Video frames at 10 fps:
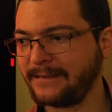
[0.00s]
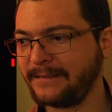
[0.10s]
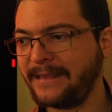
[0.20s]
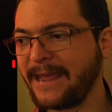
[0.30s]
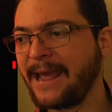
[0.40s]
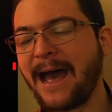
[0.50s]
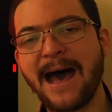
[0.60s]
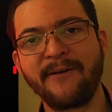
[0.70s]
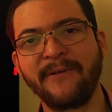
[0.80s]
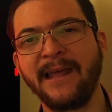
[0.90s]
they
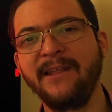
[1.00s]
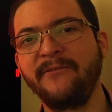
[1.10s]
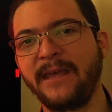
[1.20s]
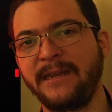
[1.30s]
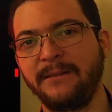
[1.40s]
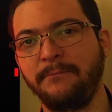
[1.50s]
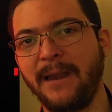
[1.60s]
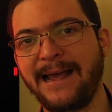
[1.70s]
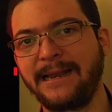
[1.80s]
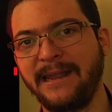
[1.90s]
have elevated
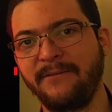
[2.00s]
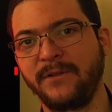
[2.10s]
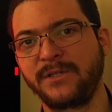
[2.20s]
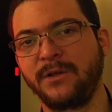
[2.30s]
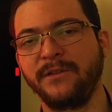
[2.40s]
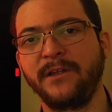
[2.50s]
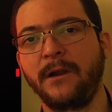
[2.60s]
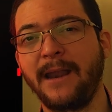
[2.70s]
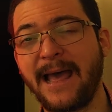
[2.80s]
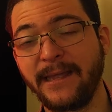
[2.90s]
black levels on their
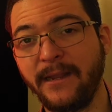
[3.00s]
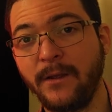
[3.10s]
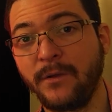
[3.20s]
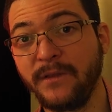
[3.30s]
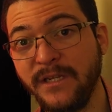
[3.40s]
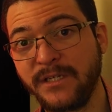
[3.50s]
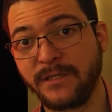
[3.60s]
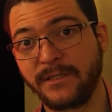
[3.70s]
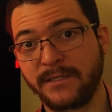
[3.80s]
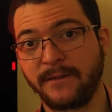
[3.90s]
lighting
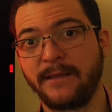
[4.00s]
conditions.